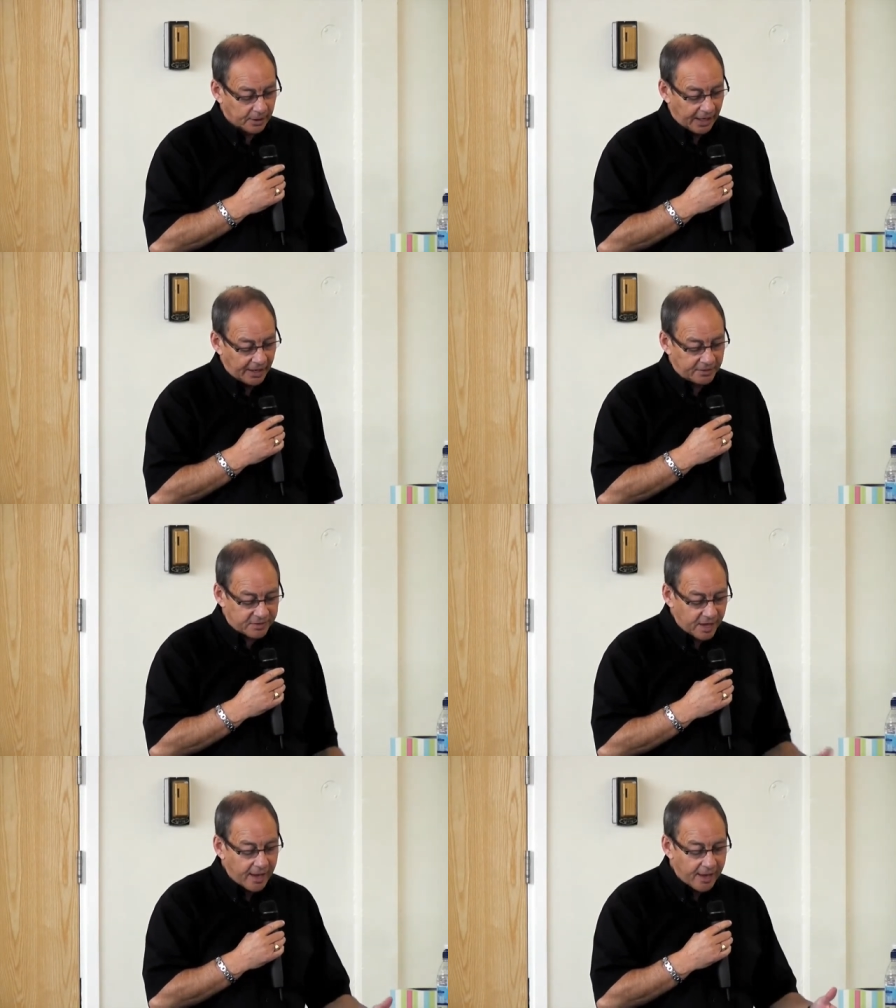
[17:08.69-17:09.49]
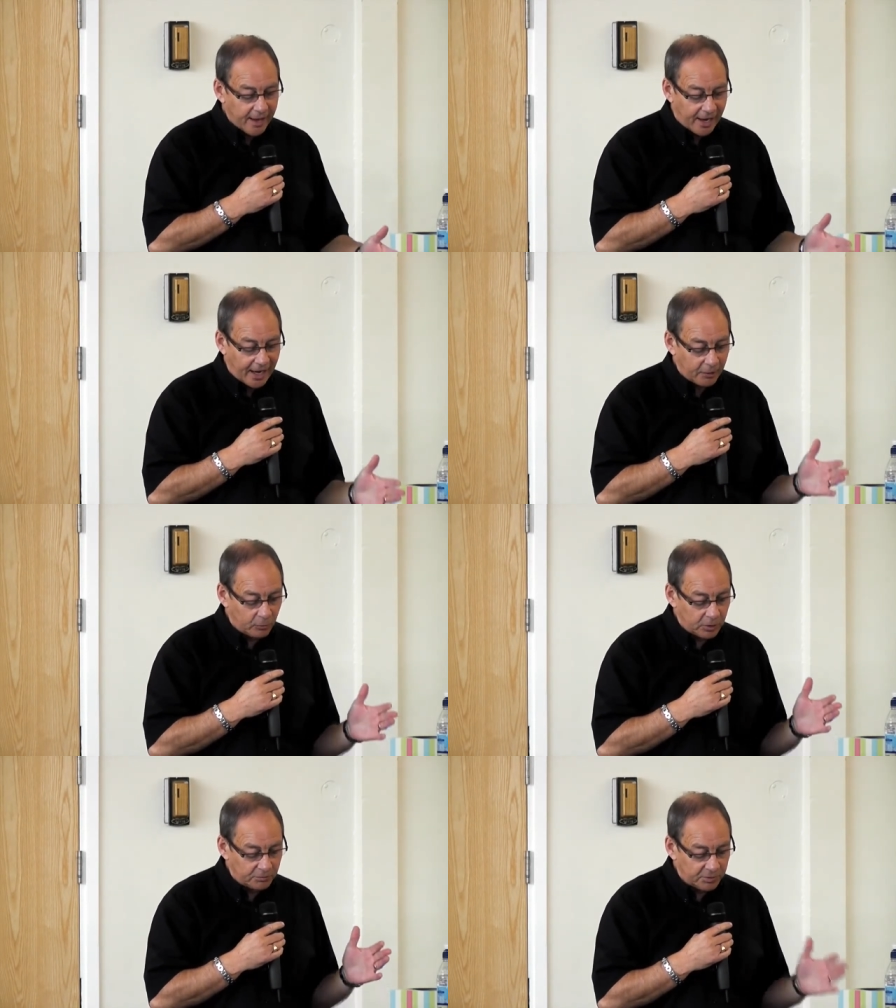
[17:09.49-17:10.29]
And there I
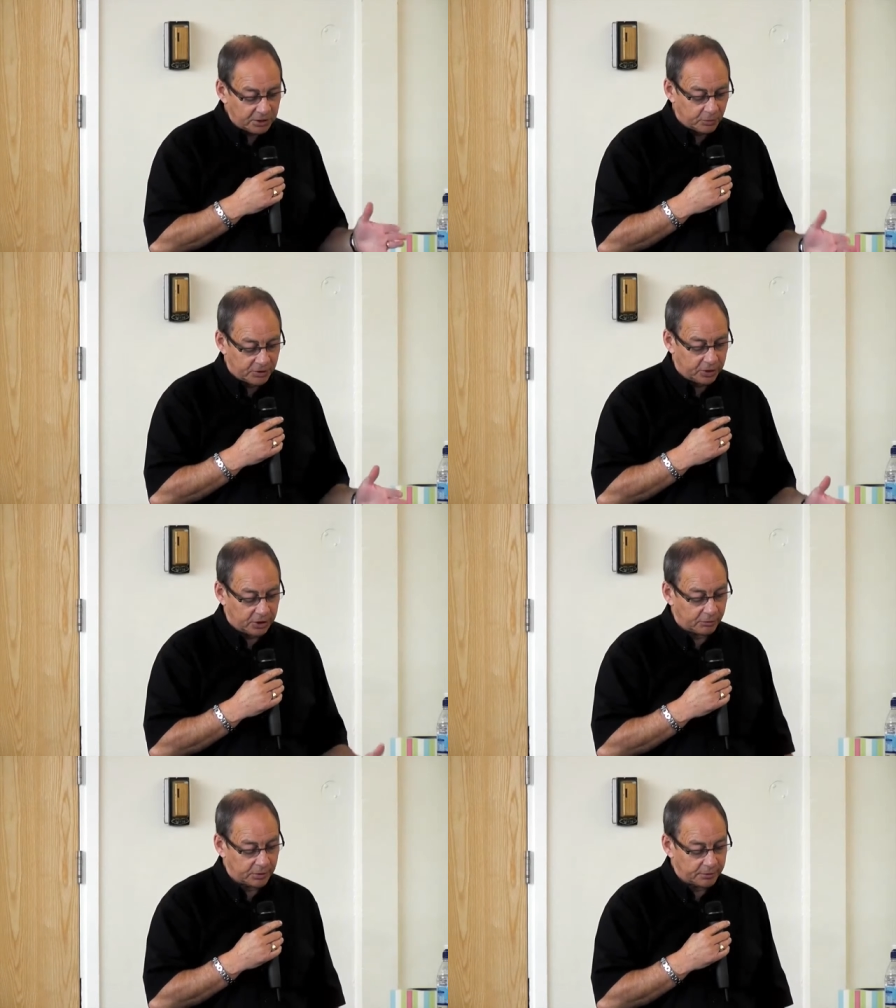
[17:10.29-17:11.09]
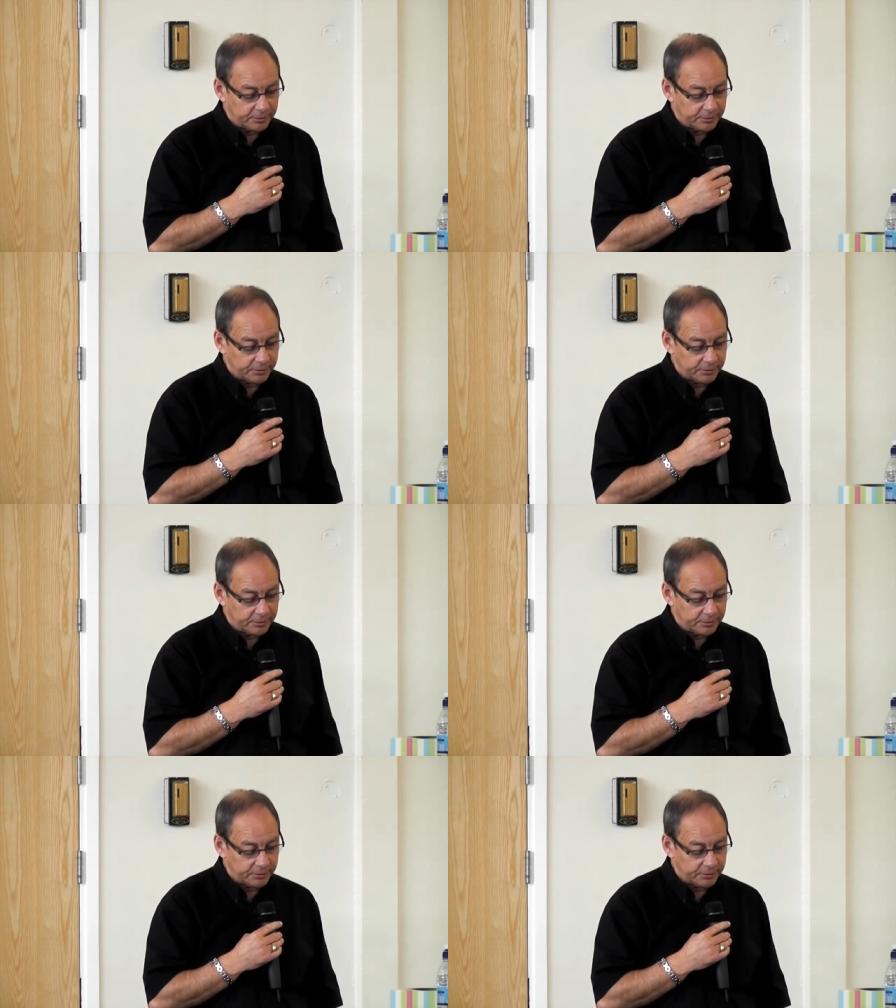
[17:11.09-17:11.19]
will meet with you.